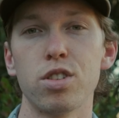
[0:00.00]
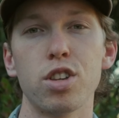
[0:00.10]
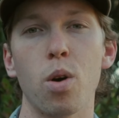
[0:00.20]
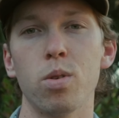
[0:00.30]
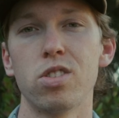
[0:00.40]

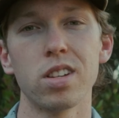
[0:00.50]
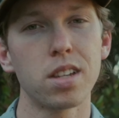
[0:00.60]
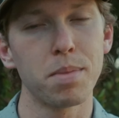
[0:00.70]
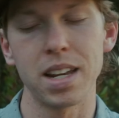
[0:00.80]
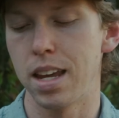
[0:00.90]
So just
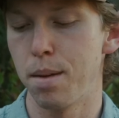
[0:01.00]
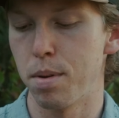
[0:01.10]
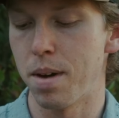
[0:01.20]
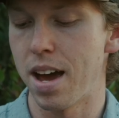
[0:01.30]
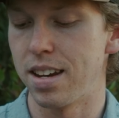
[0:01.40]
something to keep
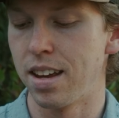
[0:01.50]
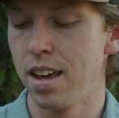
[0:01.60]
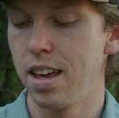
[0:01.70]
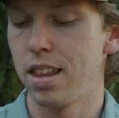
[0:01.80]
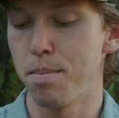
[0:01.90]
in mind.
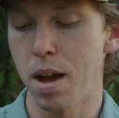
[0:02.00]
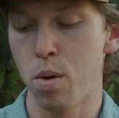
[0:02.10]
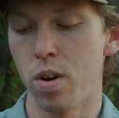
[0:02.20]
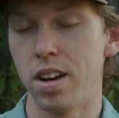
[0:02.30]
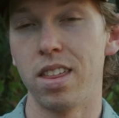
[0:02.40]
They might
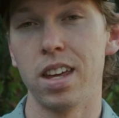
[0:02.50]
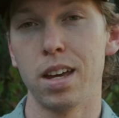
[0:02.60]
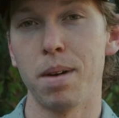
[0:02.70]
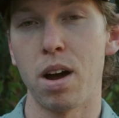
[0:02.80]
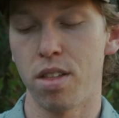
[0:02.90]
want to
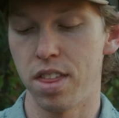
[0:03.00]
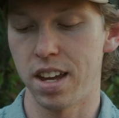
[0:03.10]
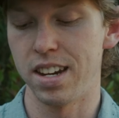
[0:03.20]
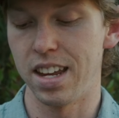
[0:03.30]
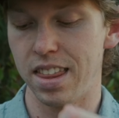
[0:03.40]
think about
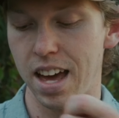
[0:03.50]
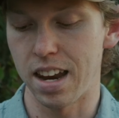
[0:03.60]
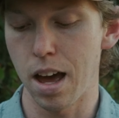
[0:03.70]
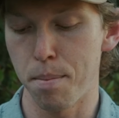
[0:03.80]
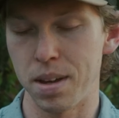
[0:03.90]
thickening
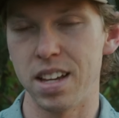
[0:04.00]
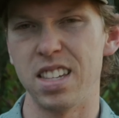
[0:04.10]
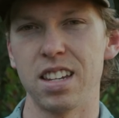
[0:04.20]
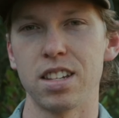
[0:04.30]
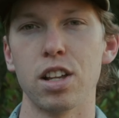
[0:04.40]
that up
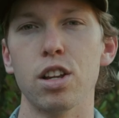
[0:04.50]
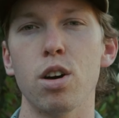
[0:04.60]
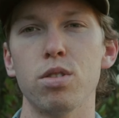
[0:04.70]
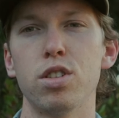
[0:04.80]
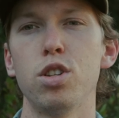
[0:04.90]
because it doesn't
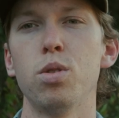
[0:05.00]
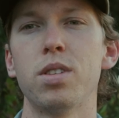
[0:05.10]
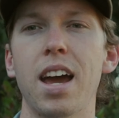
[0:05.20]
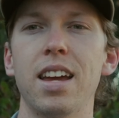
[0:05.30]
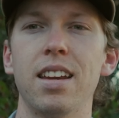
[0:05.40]
close too
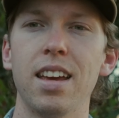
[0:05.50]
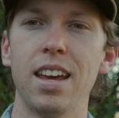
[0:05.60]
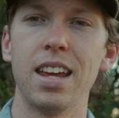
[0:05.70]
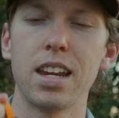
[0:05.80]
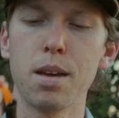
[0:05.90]
tight
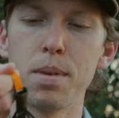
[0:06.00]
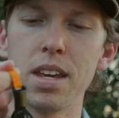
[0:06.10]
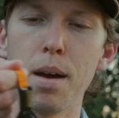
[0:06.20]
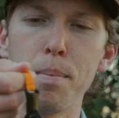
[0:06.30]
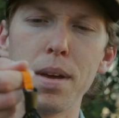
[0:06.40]
and it can
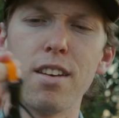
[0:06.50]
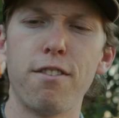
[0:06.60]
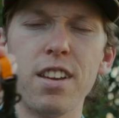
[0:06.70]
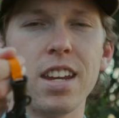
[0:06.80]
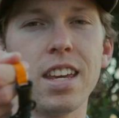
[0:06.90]
be a bit
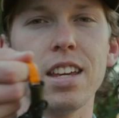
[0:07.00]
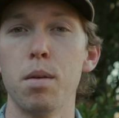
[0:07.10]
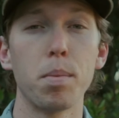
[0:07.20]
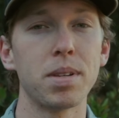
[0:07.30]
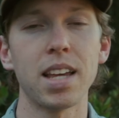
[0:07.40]
finicky.
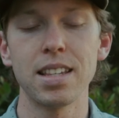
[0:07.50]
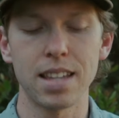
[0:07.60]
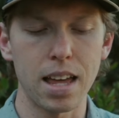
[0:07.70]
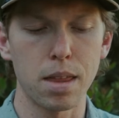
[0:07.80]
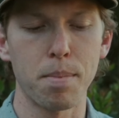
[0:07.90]
But besides
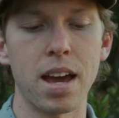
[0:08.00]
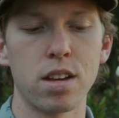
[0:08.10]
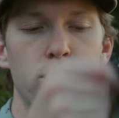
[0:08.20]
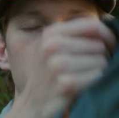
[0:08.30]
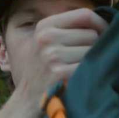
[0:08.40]
that, the bag
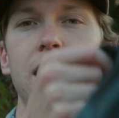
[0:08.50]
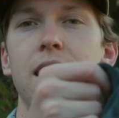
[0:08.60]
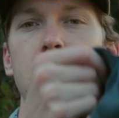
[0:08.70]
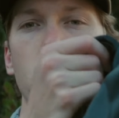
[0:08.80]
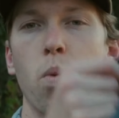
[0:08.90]
is really
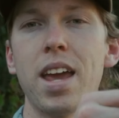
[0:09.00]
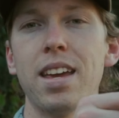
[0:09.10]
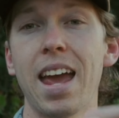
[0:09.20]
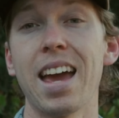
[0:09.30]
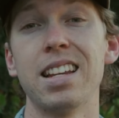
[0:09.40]

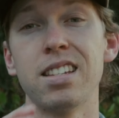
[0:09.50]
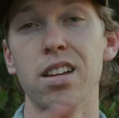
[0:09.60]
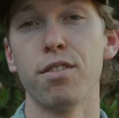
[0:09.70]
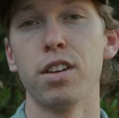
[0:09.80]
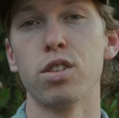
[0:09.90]
lightweight and
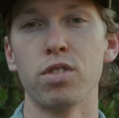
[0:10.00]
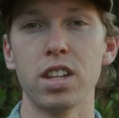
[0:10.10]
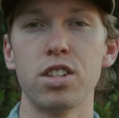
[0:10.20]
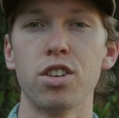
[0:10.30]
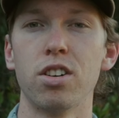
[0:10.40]
still feels
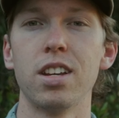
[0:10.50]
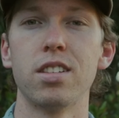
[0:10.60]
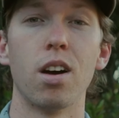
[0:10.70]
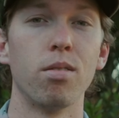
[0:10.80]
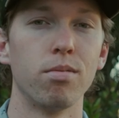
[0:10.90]
really sturdy,
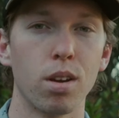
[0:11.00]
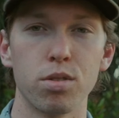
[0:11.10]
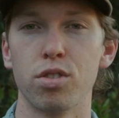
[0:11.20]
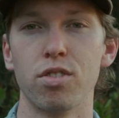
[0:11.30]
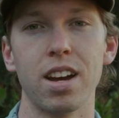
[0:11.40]
so
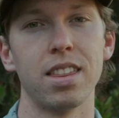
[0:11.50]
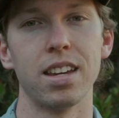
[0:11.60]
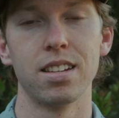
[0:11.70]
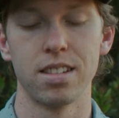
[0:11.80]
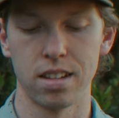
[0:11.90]
those are great things.